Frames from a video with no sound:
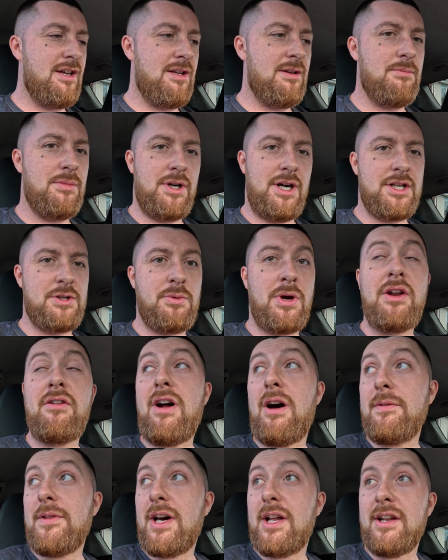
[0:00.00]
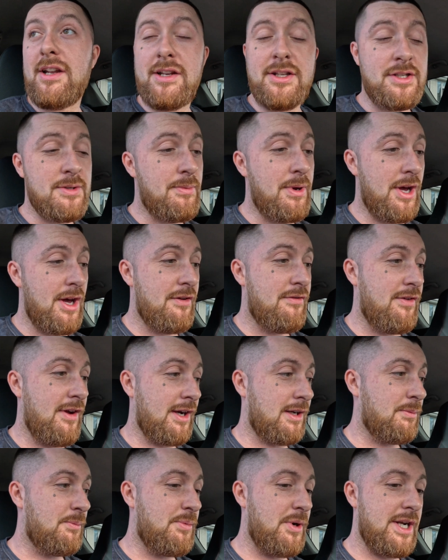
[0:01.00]
But I just went around then and it's
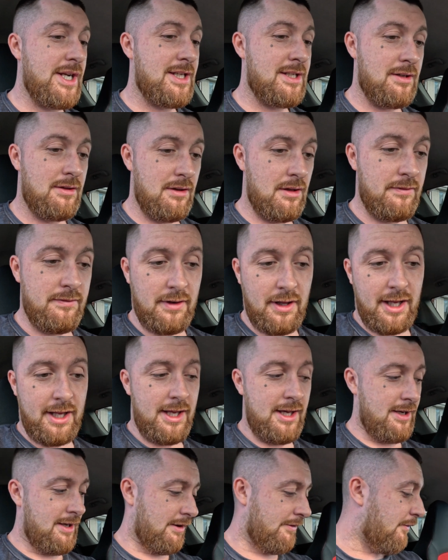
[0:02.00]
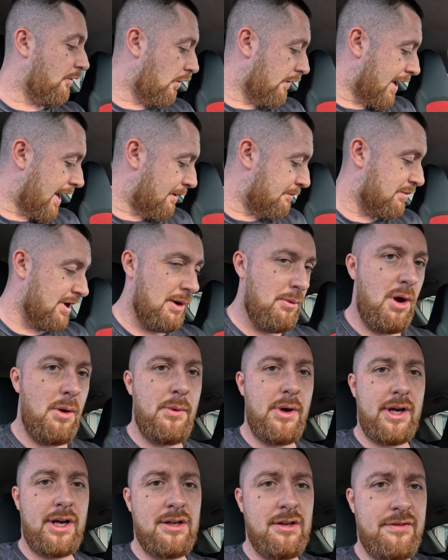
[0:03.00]
perfect. Brakes are lovely. I thought the handbrake weren't
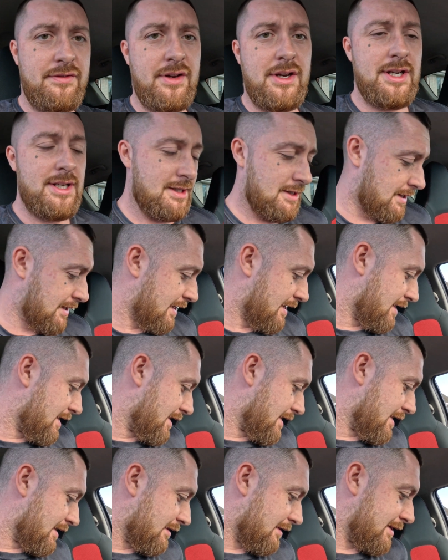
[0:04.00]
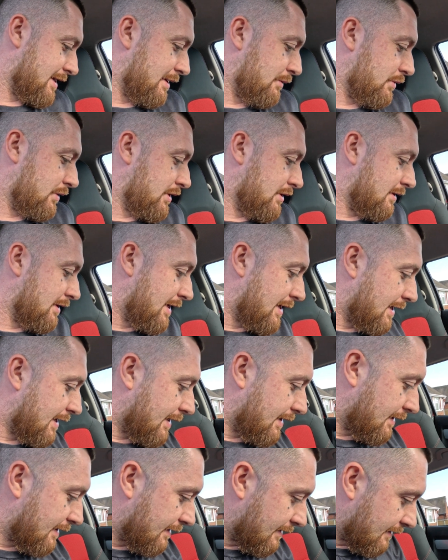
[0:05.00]
working at first because it wouldn't.
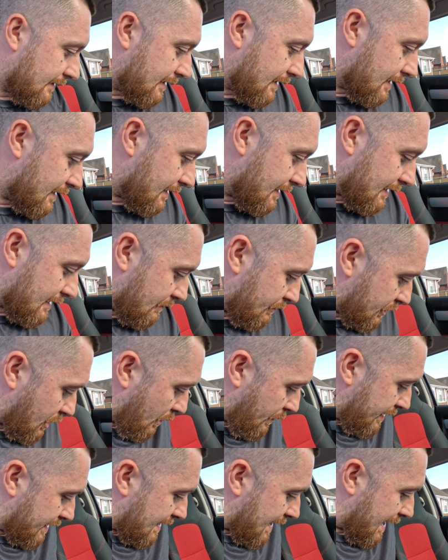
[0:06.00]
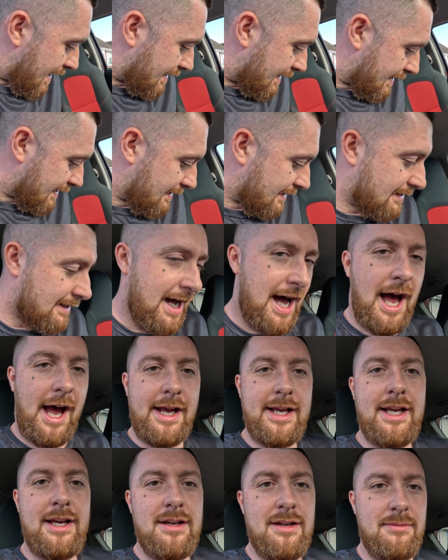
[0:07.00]
It was going dead
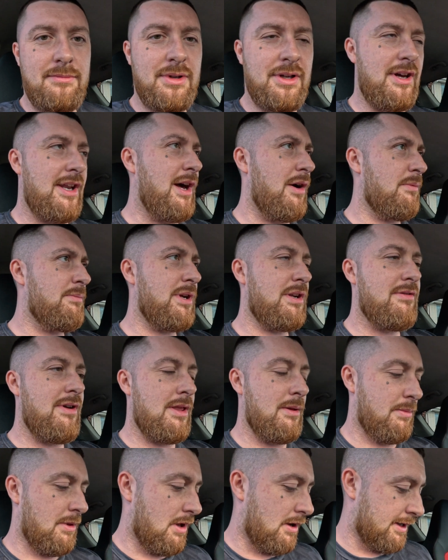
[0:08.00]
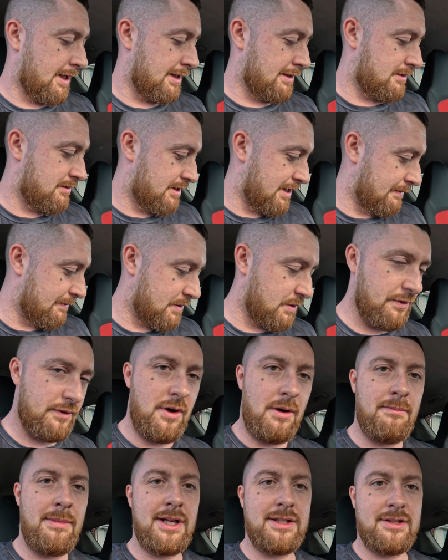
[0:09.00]
high. But now I've been around the block, it seems to have
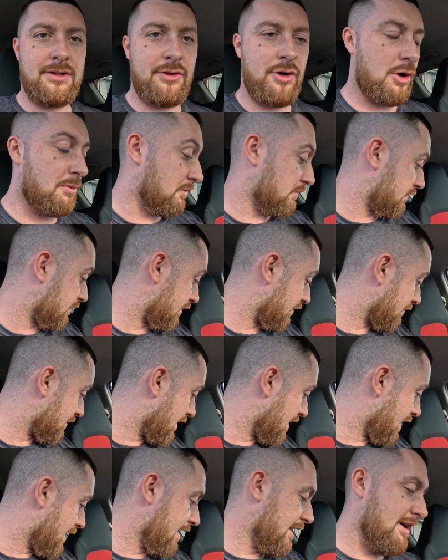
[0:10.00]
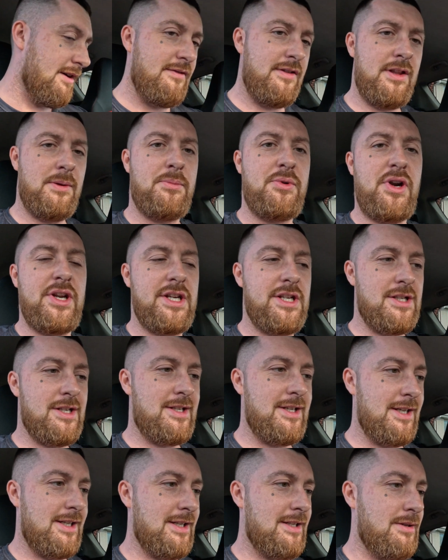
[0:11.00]
gone back to normal. So I think the brakes just
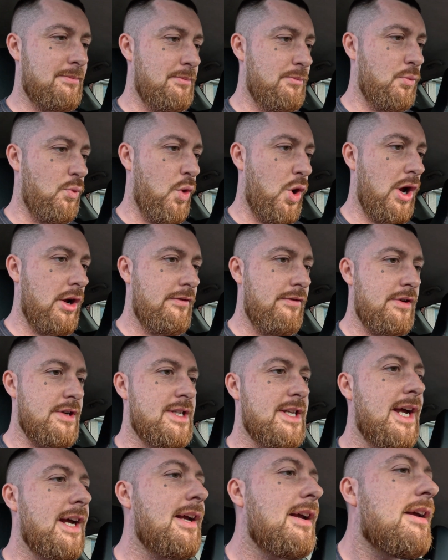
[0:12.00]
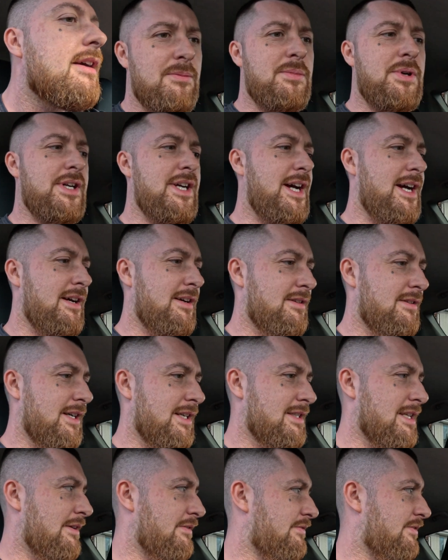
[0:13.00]
needed to work for a sec. But yeah,
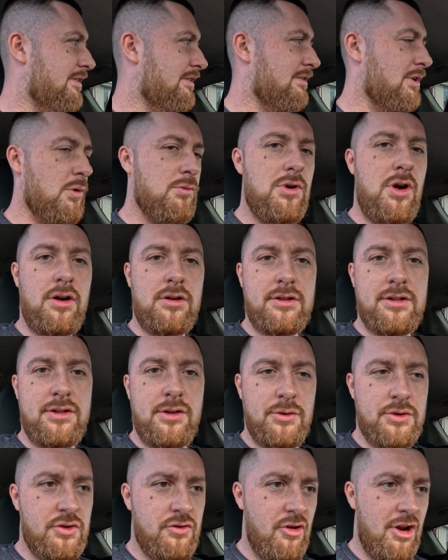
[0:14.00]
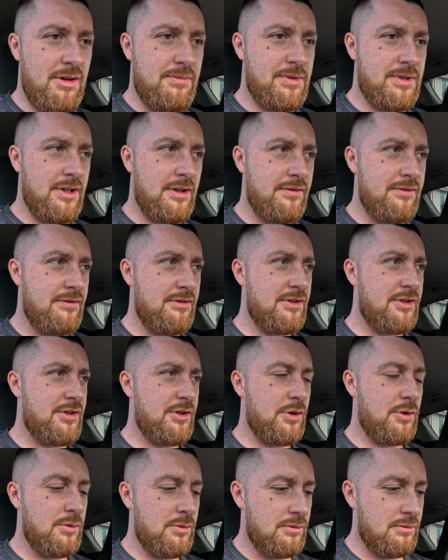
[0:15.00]
that's everything. No knocks, no scrapes, nothing.
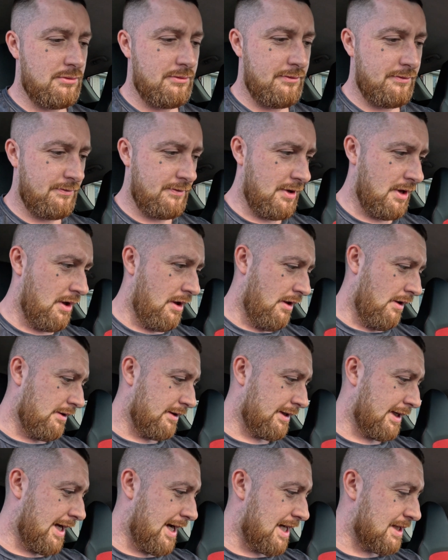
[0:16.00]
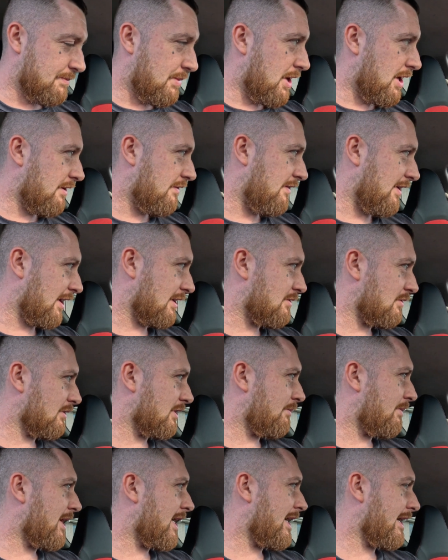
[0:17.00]
So the car's perfect. So I'm going
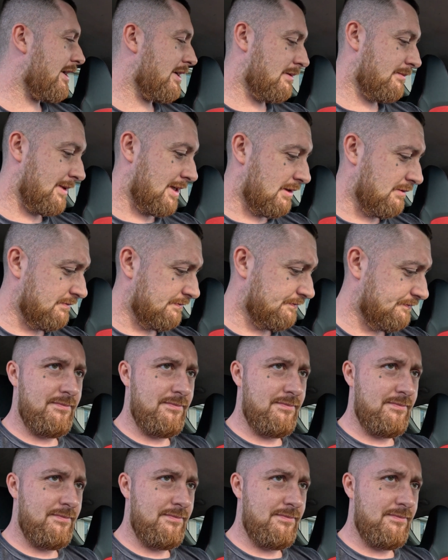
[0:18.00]
to park it up now.